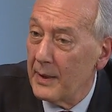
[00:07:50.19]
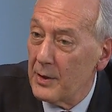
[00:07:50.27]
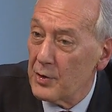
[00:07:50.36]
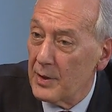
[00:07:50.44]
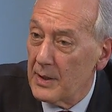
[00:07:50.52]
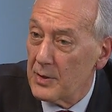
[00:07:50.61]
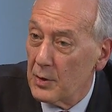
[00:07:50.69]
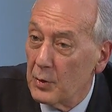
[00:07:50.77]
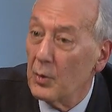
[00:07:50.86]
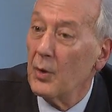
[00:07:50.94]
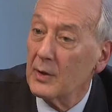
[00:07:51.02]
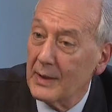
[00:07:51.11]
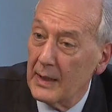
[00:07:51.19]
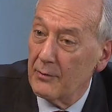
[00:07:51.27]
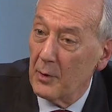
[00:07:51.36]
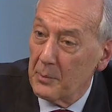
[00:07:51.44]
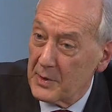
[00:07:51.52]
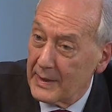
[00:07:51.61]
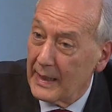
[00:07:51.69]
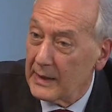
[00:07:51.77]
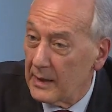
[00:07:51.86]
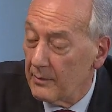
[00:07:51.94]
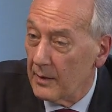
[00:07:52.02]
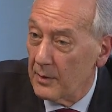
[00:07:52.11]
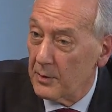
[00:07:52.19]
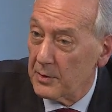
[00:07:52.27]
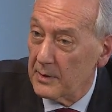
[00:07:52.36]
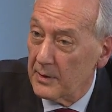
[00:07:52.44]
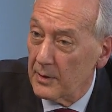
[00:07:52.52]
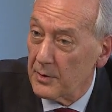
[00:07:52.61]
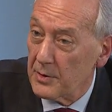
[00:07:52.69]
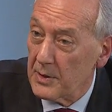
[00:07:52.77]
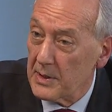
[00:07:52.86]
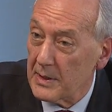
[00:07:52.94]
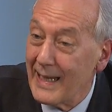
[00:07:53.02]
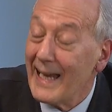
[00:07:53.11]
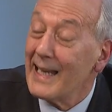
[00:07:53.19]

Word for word: patients do not have obstructive atherosclerosis,